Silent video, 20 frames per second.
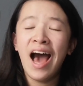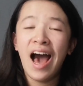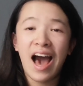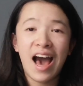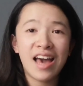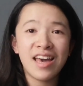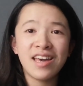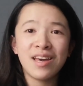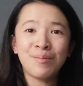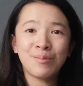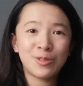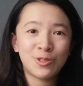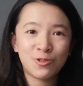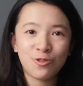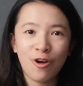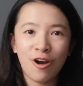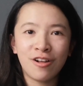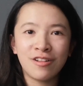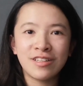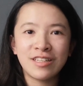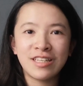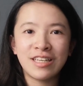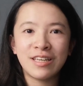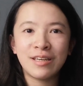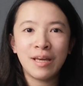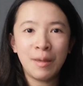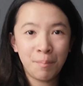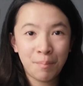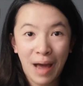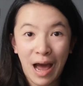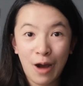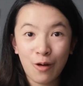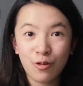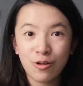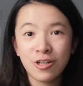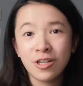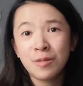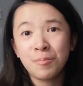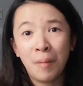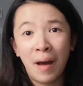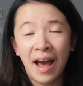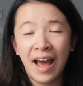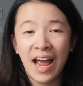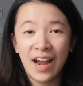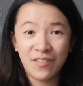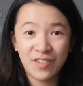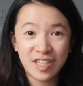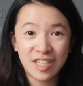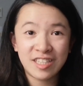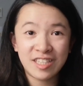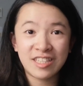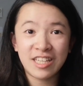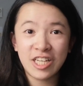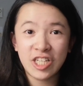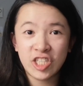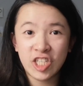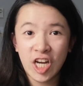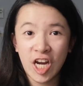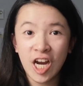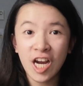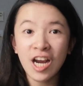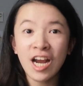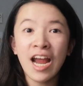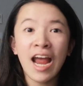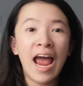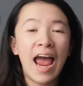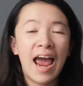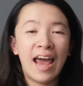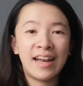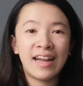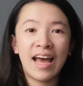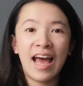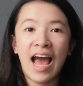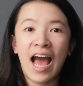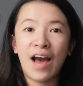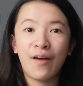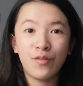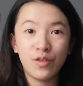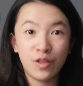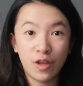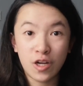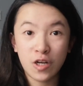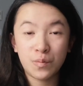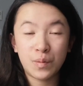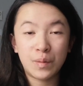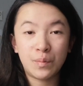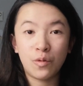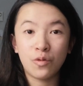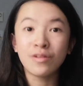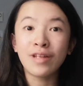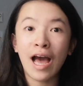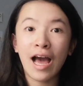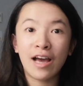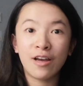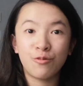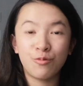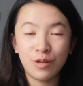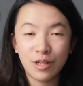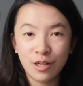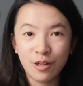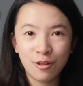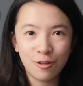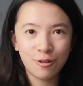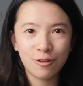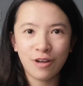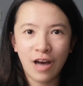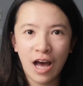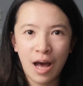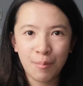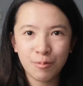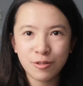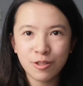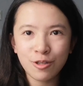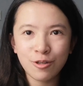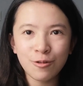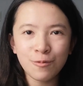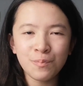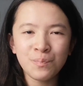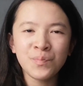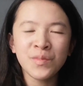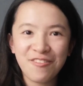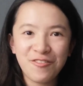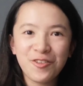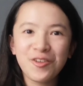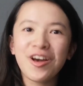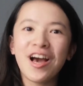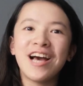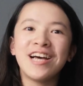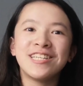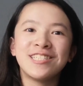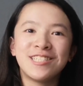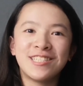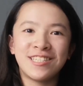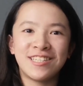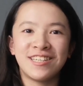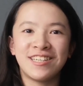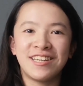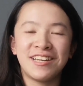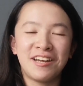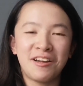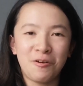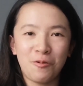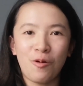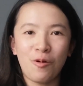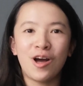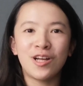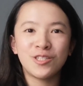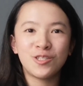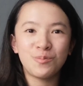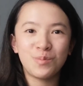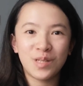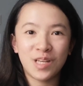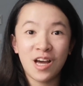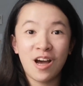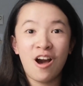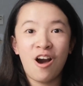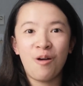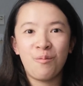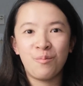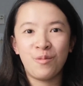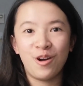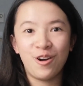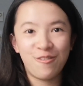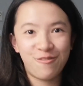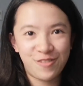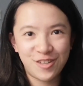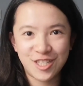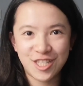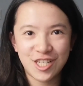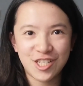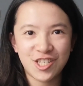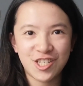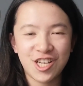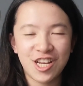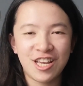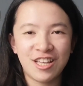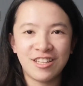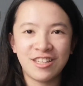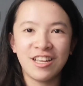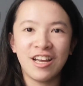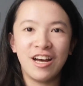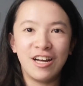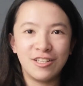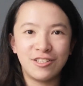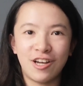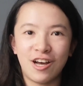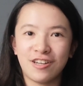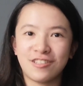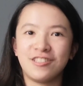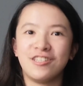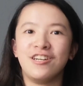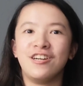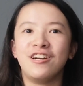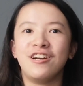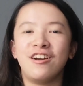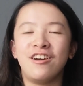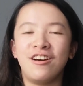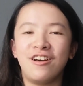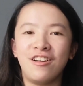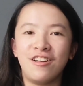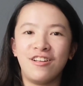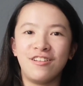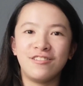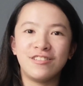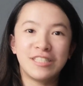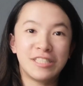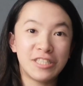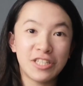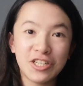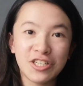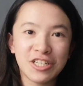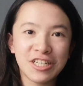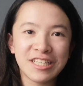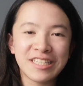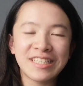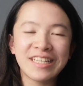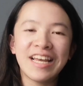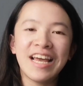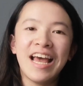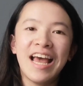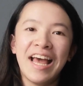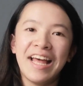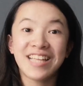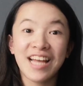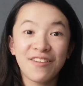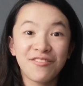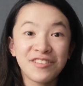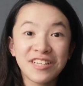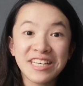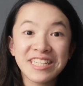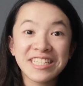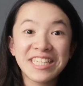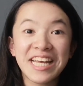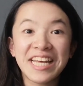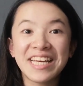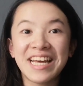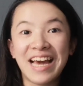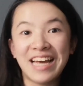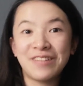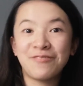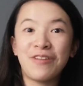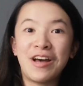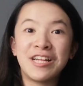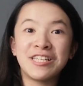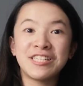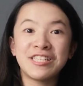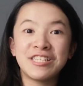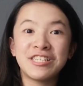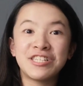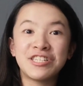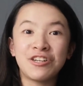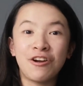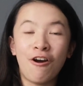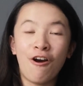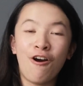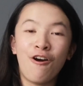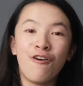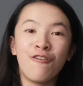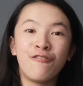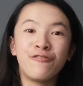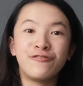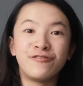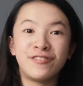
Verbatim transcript: I am strongly empowered by everything they share, and I have a lot of people that I really look up to. If you guys want to become a physician, a doctor, a surgeon, definitely take advantage of